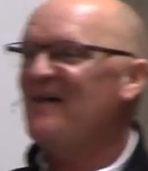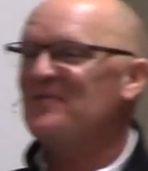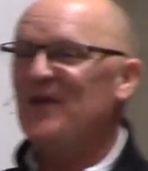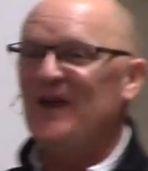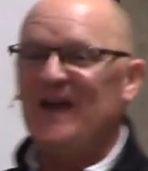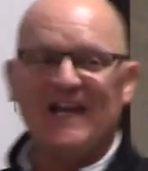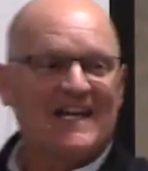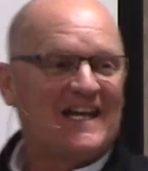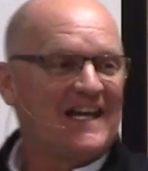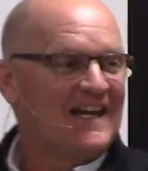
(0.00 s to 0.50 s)
I'm
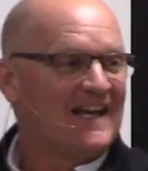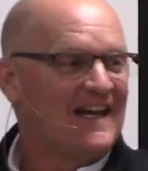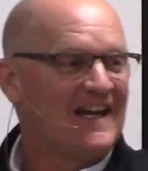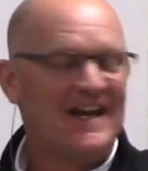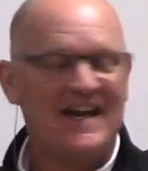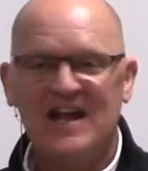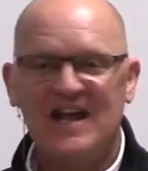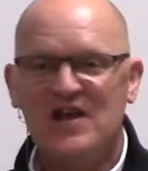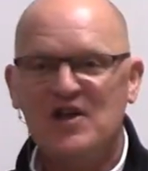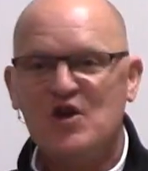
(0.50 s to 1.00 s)

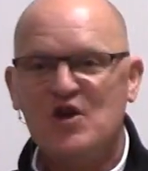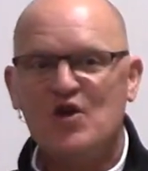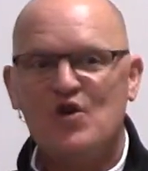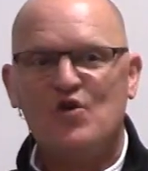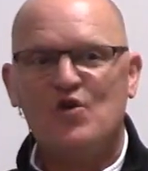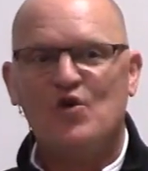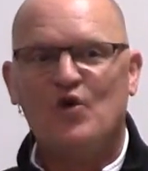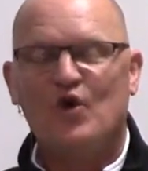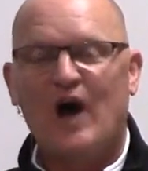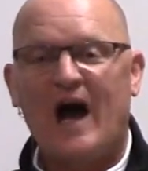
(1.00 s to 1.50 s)
thinking,
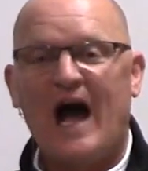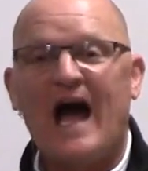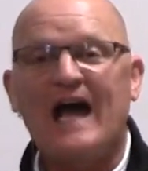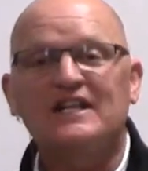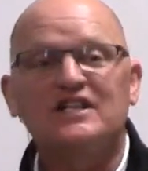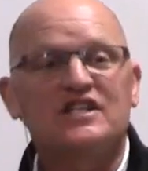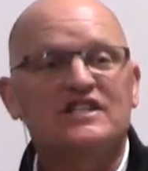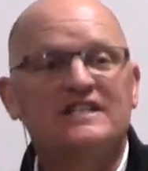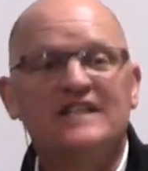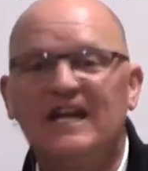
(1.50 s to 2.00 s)
I
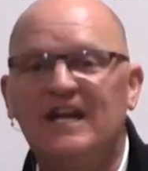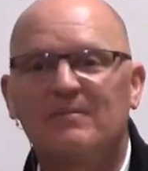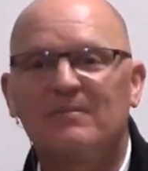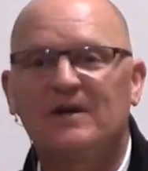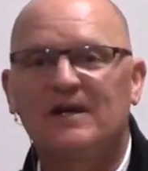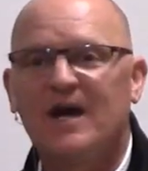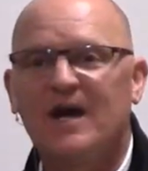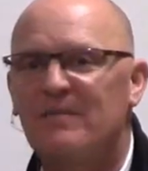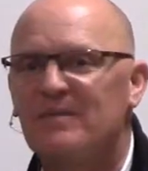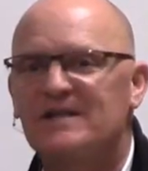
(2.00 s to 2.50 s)
just need him
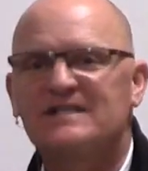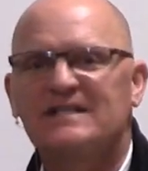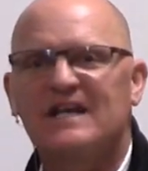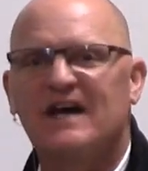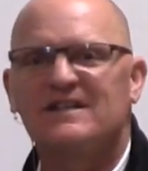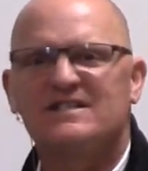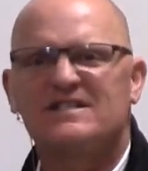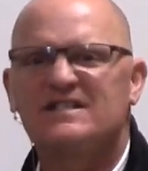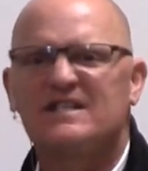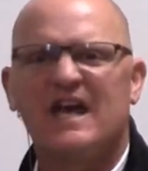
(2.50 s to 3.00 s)
to come
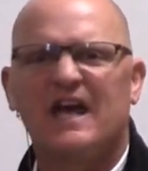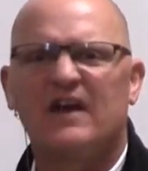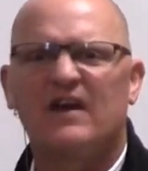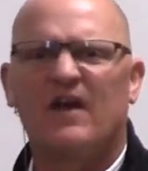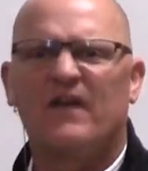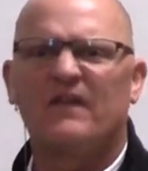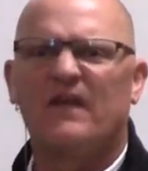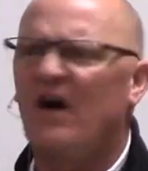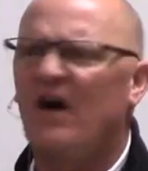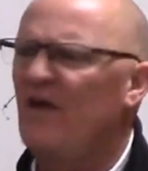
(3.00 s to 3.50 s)
inside and stand
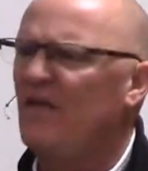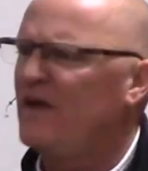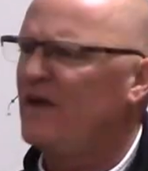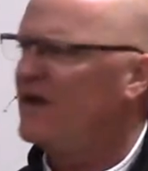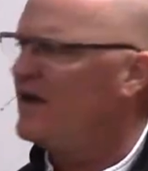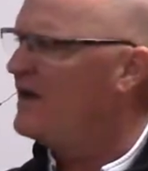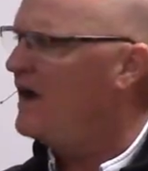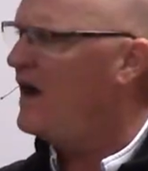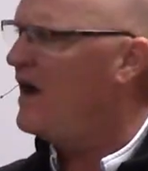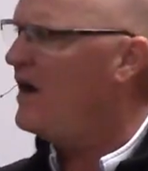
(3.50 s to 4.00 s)
on the on the
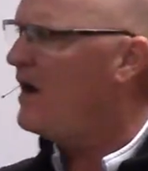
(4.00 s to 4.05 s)
uh,